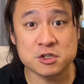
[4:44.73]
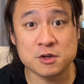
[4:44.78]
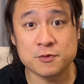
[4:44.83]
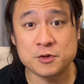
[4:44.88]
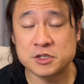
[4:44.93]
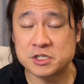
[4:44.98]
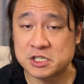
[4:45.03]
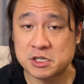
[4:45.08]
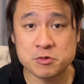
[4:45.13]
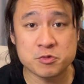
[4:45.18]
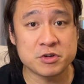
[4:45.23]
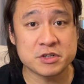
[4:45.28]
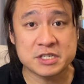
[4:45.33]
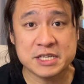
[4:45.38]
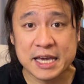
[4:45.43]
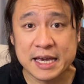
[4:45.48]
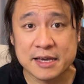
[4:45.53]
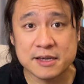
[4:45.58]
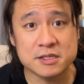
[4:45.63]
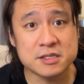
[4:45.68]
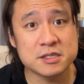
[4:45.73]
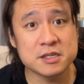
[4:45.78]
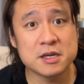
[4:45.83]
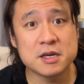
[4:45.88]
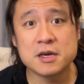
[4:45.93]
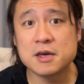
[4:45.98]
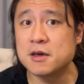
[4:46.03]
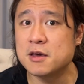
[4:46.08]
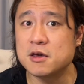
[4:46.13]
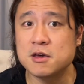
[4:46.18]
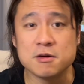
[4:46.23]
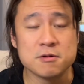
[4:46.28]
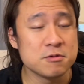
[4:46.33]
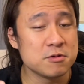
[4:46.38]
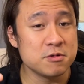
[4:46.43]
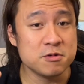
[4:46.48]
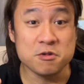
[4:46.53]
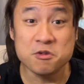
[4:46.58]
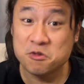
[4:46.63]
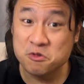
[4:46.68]
of a serious case,
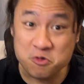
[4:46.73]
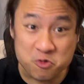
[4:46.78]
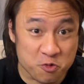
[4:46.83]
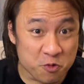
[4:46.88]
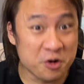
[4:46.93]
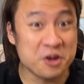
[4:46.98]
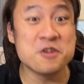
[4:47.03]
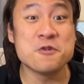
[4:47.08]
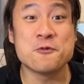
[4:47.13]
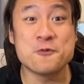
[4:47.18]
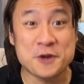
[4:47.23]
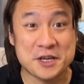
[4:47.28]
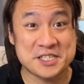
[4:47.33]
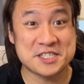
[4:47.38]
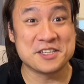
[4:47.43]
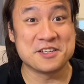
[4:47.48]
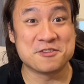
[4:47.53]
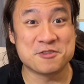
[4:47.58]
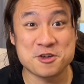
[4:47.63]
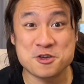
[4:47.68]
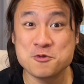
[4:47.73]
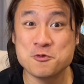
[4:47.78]
you want to fix it, right?